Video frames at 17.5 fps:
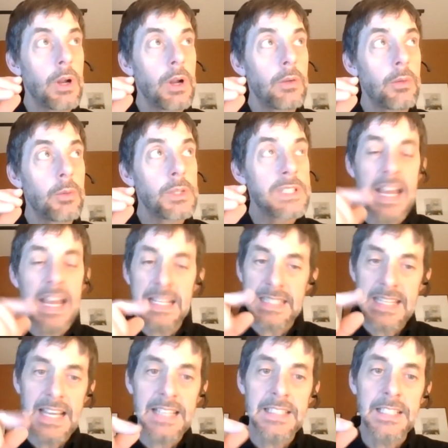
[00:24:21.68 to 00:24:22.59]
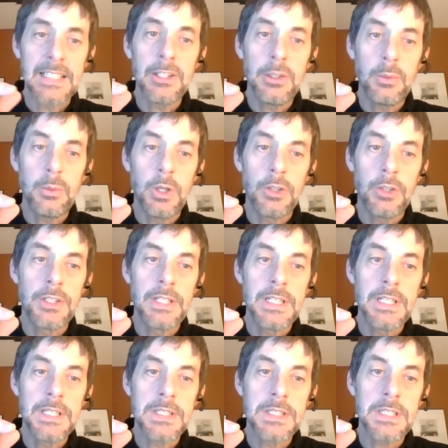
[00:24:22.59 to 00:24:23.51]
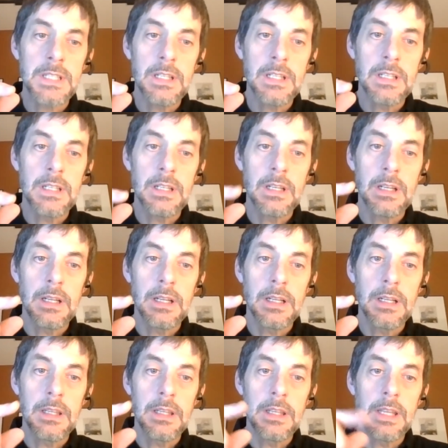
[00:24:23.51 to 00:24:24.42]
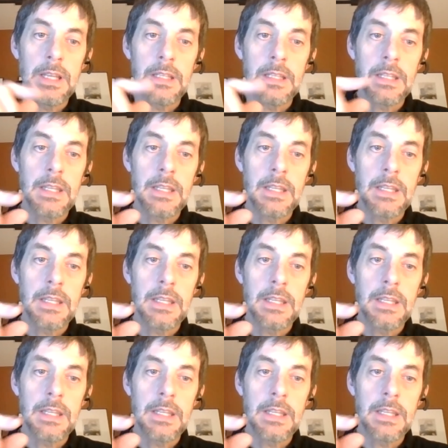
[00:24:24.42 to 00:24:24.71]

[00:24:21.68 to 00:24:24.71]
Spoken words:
Was that technically wilderness that